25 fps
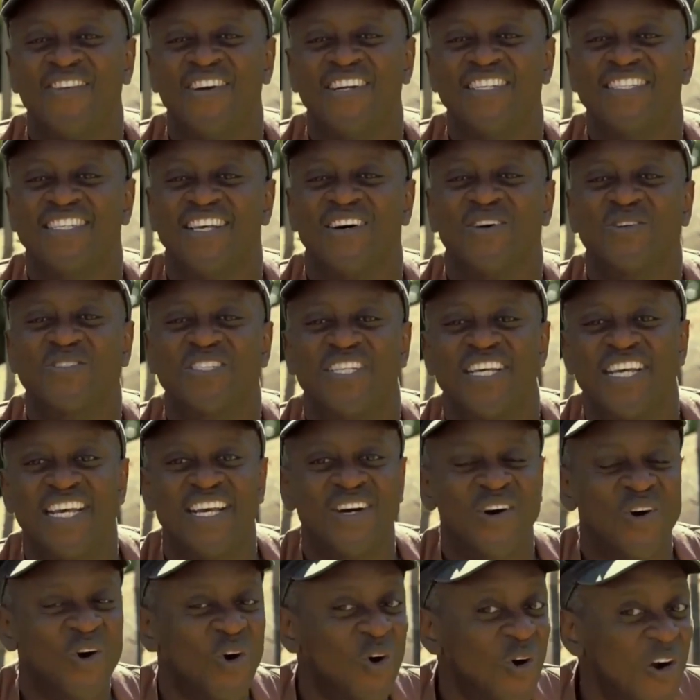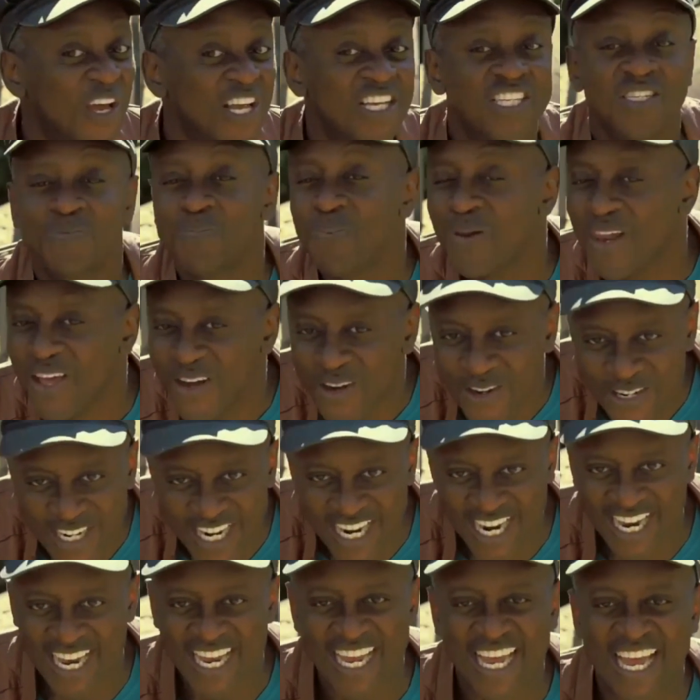resulting or
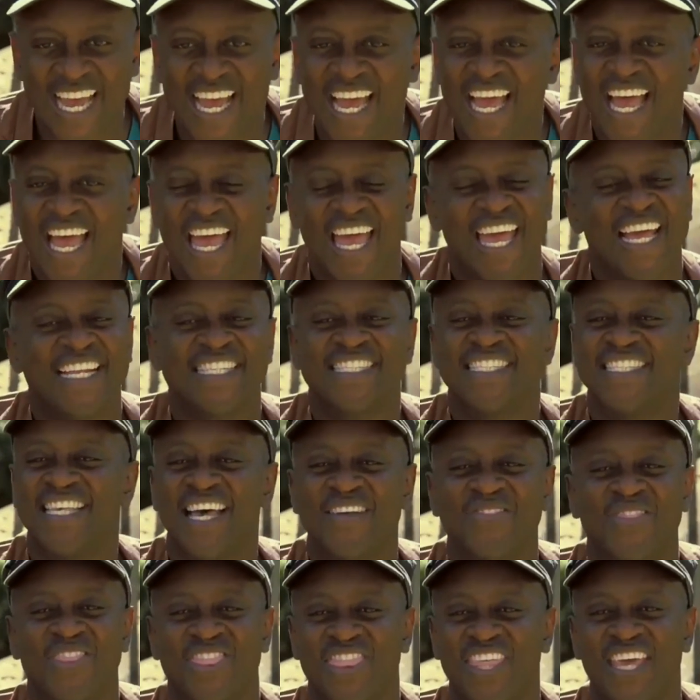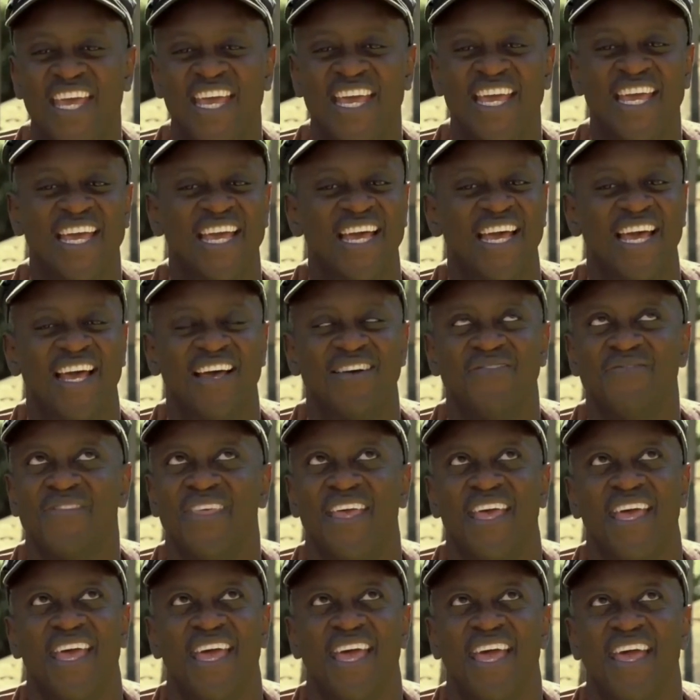exploding in something
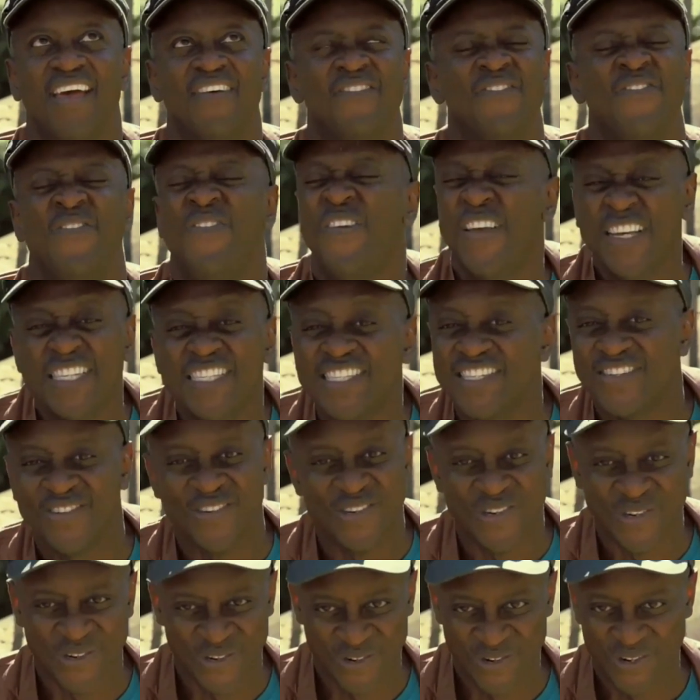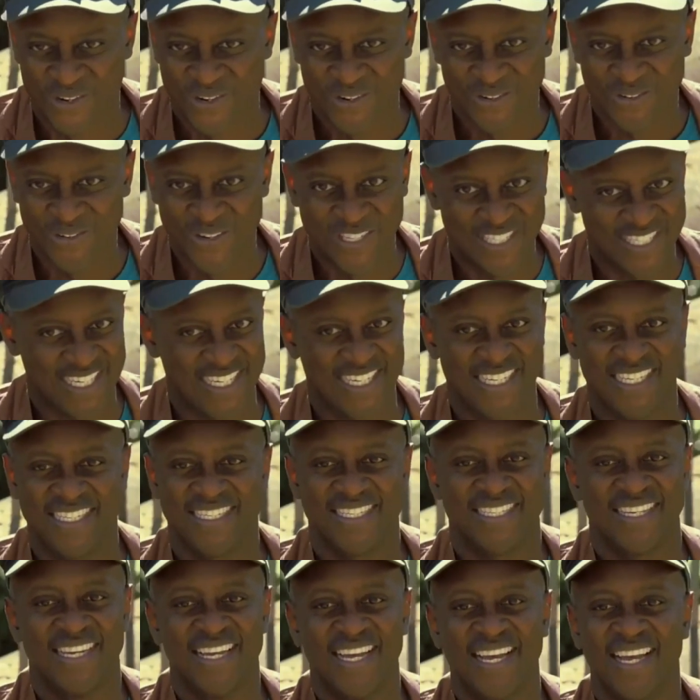visceral, which
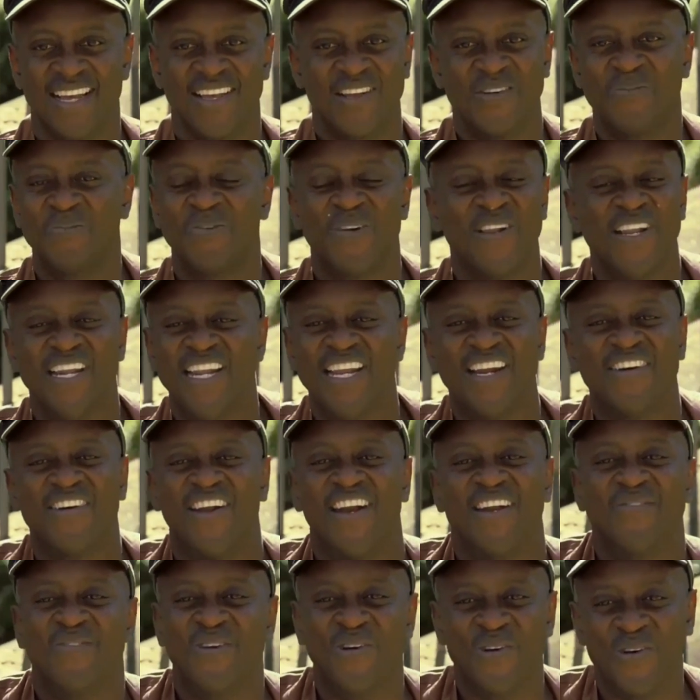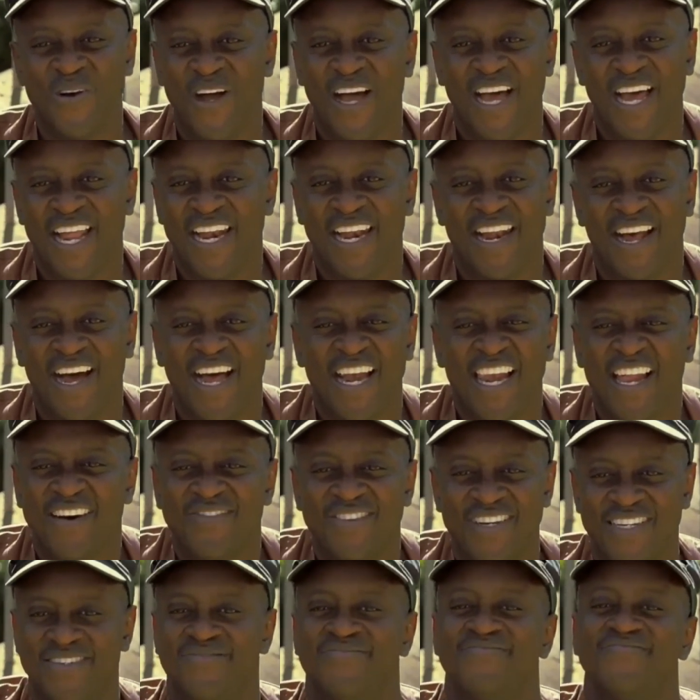is completely incredible, and I love
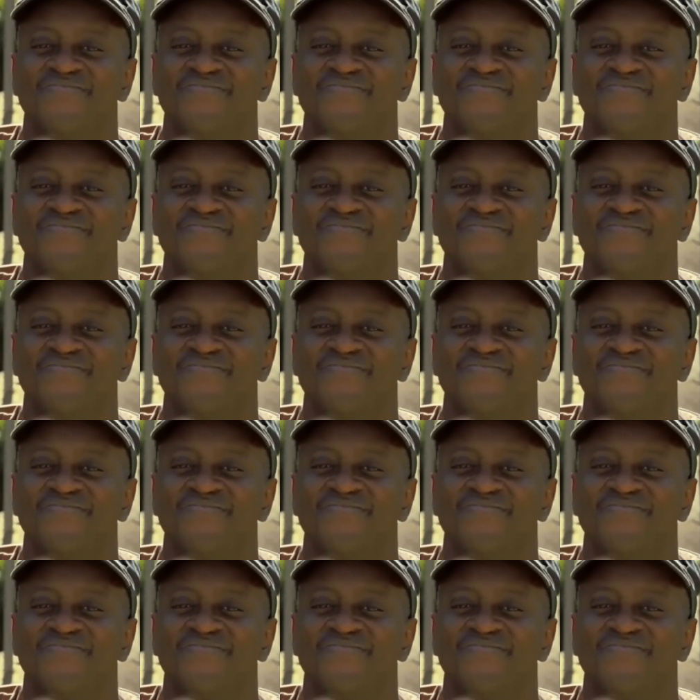it.